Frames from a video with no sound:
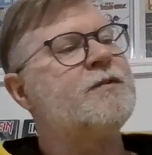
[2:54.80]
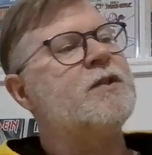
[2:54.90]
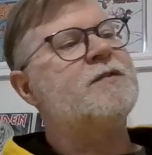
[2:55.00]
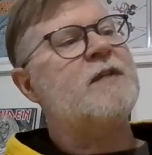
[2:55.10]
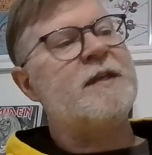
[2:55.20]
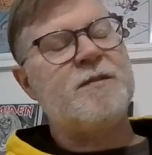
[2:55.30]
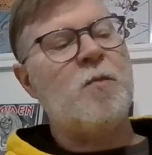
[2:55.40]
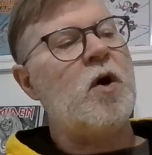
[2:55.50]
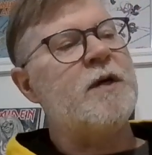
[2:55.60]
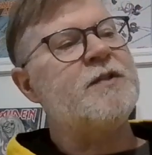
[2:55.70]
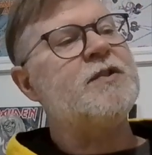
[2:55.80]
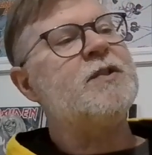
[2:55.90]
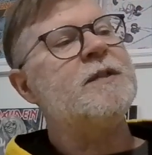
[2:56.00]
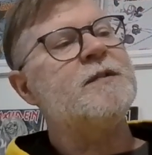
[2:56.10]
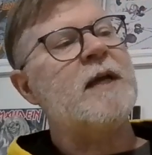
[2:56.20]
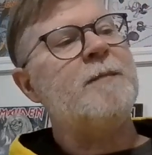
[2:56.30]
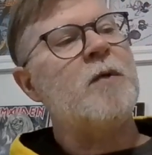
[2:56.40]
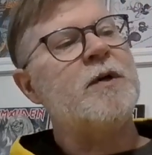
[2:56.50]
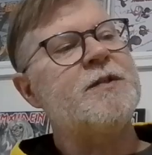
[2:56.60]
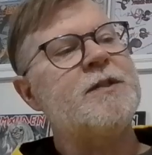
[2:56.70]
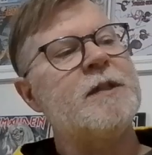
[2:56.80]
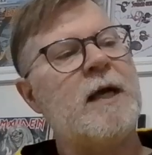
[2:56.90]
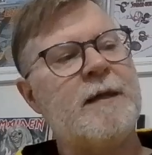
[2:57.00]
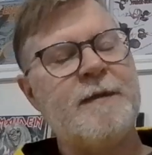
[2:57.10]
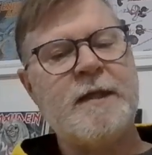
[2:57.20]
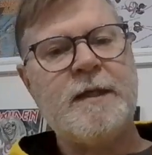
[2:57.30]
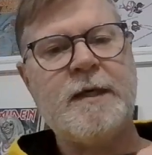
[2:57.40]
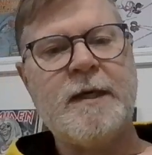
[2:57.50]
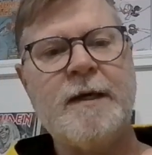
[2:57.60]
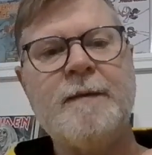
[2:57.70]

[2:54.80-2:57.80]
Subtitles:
just says March. It's got March on the